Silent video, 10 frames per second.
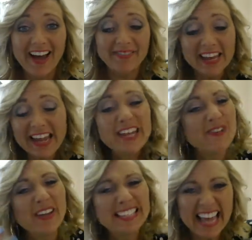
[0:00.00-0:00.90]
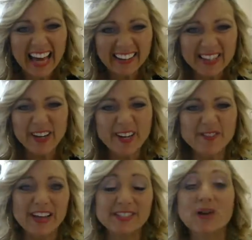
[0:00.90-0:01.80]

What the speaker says: that he knew exactly what it was.